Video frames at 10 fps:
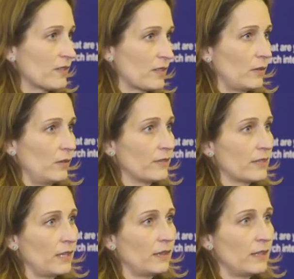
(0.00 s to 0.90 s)

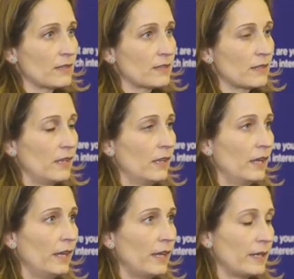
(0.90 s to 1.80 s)
physicals in this
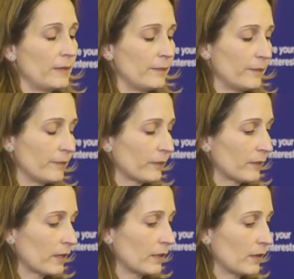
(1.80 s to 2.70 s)
um,
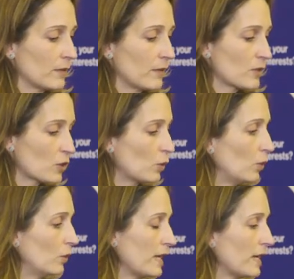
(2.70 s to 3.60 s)

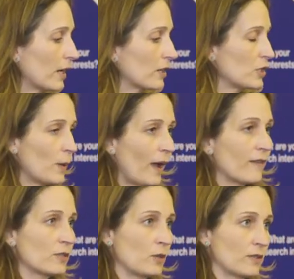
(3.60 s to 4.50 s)
school here, do you
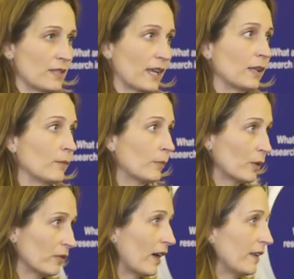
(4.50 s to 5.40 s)
have students that can
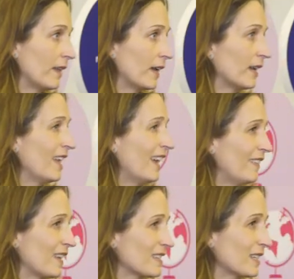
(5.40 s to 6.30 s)
provide that?
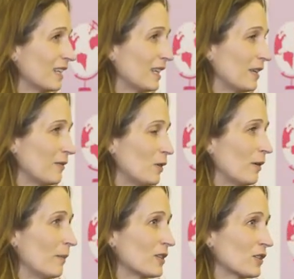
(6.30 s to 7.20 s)
And that's going to give you
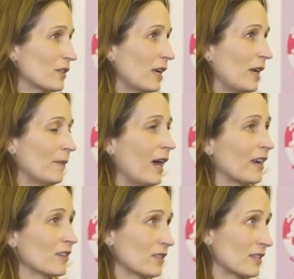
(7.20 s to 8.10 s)
a much um,
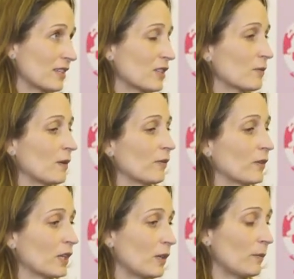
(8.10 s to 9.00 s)
higher success rate
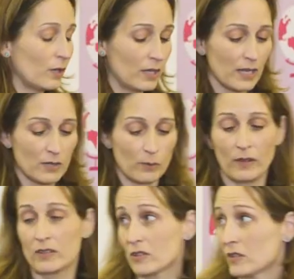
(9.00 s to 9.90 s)
for the community as
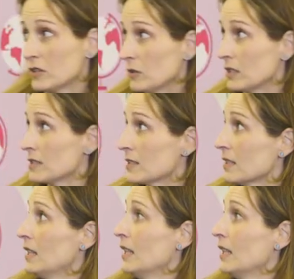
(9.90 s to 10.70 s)
well as your students.